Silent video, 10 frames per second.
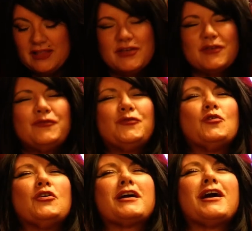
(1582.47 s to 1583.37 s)
The
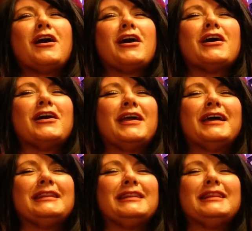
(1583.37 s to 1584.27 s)
Fool card.
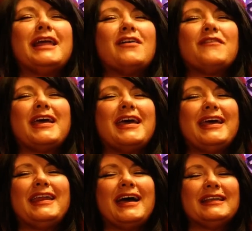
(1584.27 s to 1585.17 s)
I love
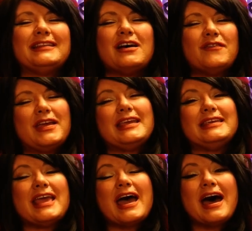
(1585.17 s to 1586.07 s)
it. I love it.
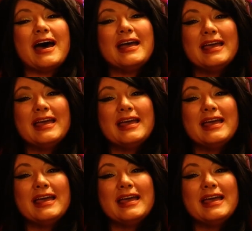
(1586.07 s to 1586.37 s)
Yeah.